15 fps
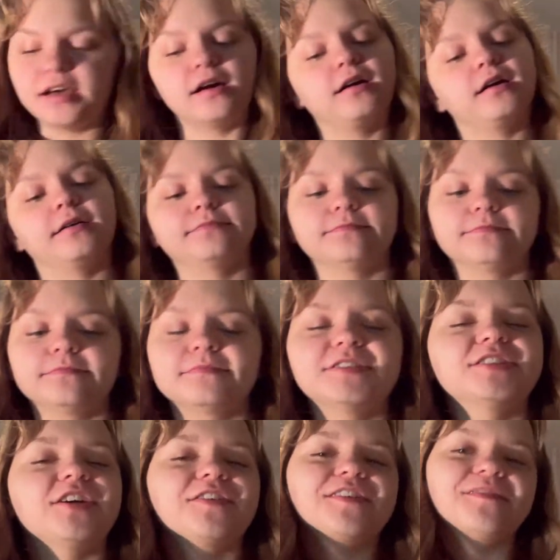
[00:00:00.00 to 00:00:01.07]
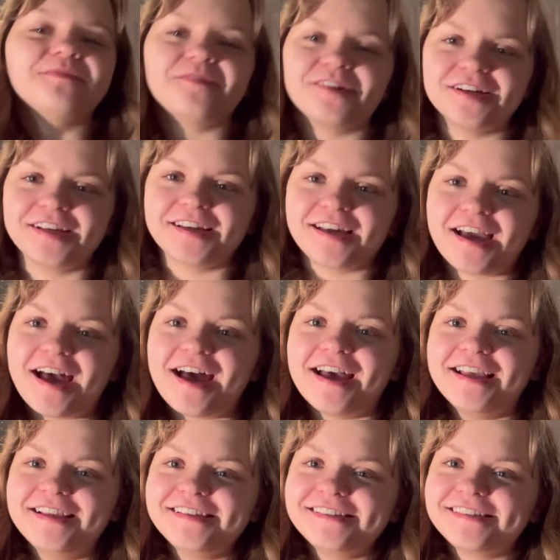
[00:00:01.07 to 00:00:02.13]
um, so good morning,
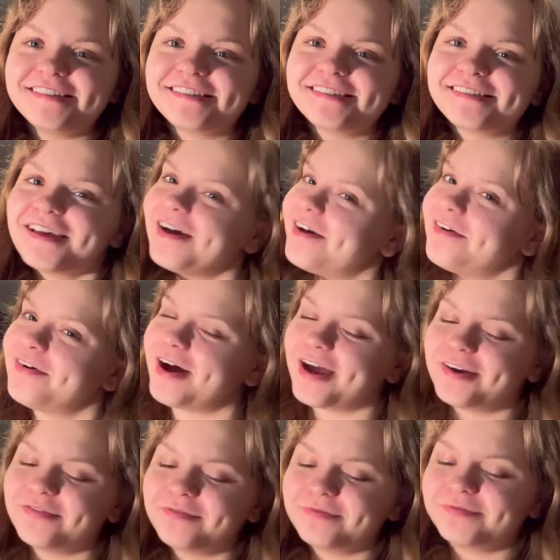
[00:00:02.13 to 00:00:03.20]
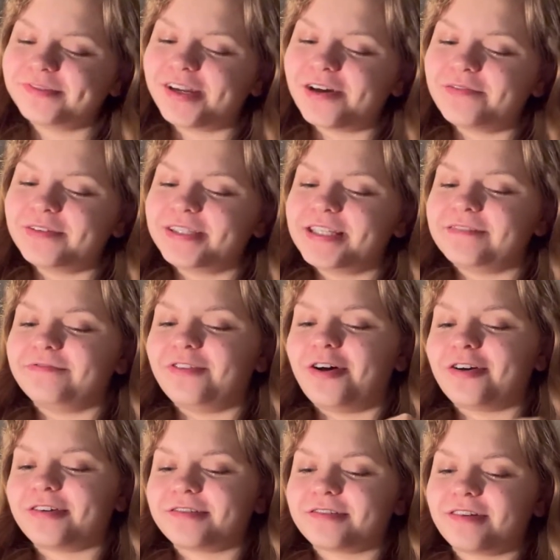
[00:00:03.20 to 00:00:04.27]
guys. So I don't know what this
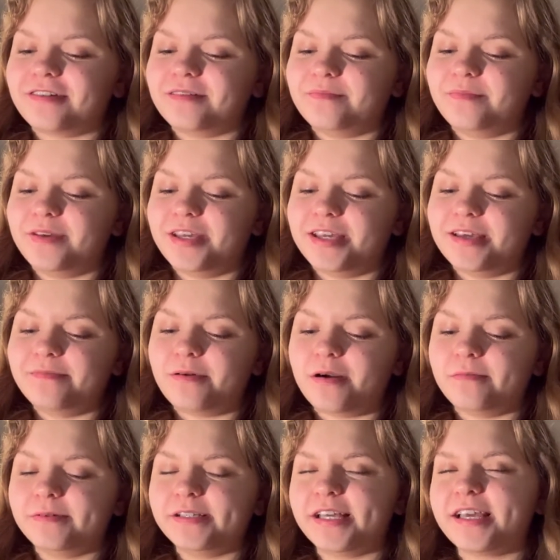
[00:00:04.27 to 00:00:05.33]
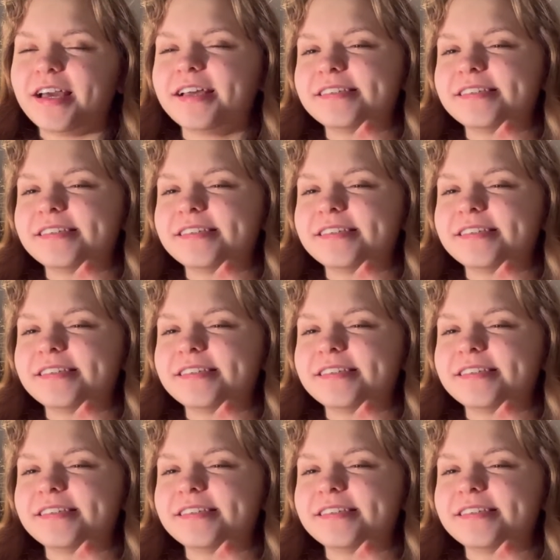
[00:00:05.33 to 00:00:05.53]
vlog is going to be. Probably like a